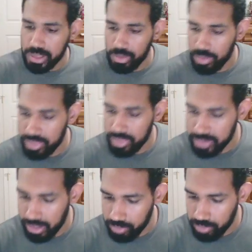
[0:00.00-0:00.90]
with the
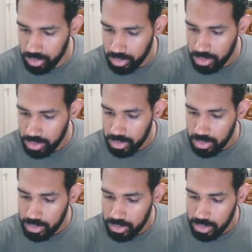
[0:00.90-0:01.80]
devil
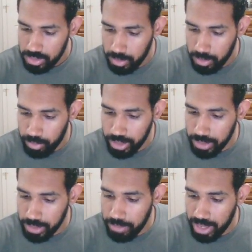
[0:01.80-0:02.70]
to bring
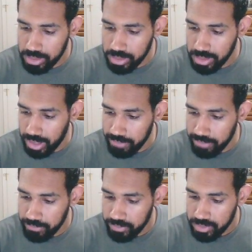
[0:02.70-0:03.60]
him back to
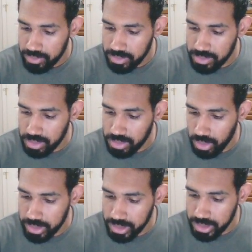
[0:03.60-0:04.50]
life so
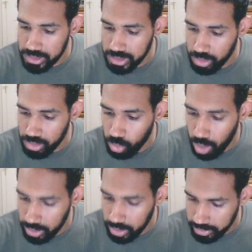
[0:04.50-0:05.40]
he can see
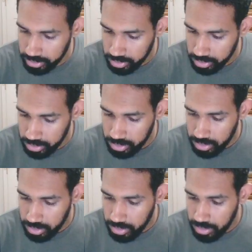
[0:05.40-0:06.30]
Wanda.
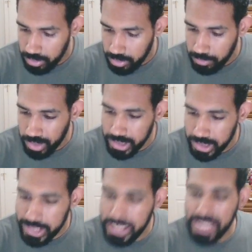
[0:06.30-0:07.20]
But
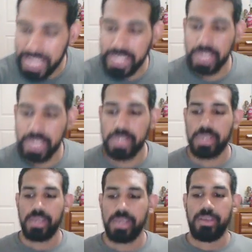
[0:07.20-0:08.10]
he doesn't
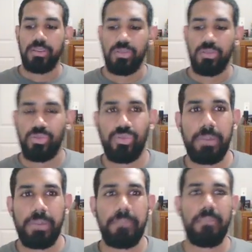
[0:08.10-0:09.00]

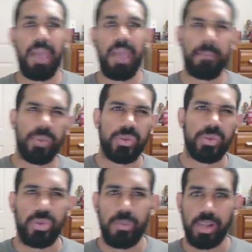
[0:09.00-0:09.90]
remember
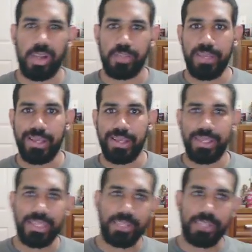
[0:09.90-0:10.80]
too much because
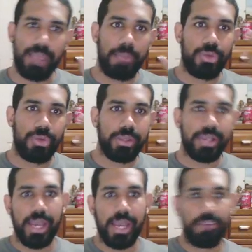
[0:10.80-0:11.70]
his memories
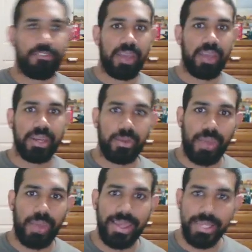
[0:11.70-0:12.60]
kind of faded
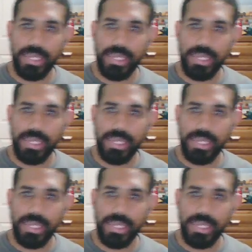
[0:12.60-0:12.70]
away.